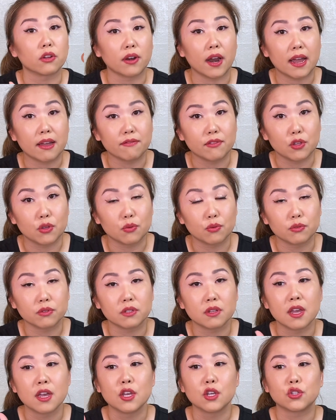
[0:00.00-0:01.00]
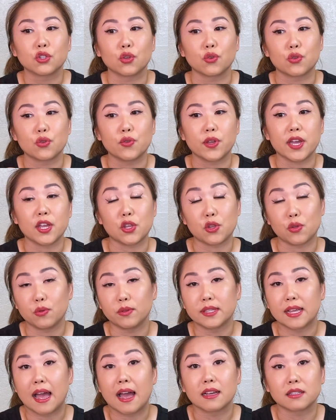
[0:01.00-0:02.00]
I've used, so you can use
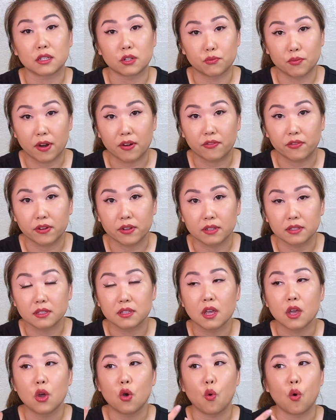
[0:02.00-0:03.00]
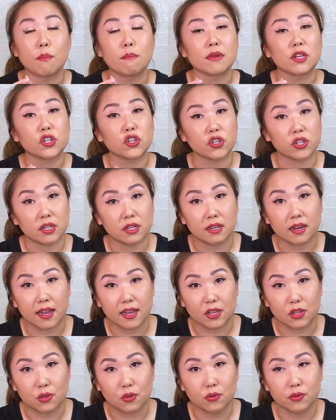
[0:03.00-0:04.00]
that as a reference, what machine
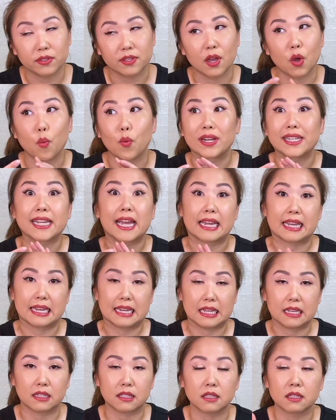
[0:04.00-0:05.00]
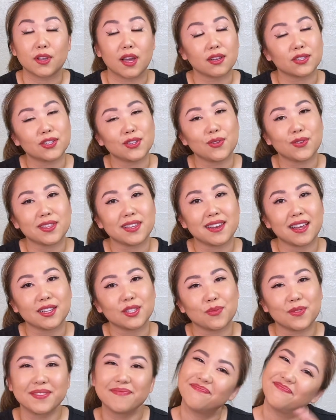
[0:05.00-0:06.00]
I use and what techniques. So I'll see you on the
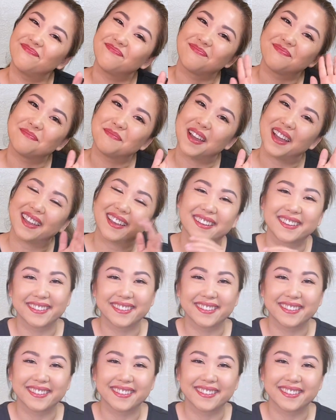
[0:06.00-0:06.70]
next one. Bye.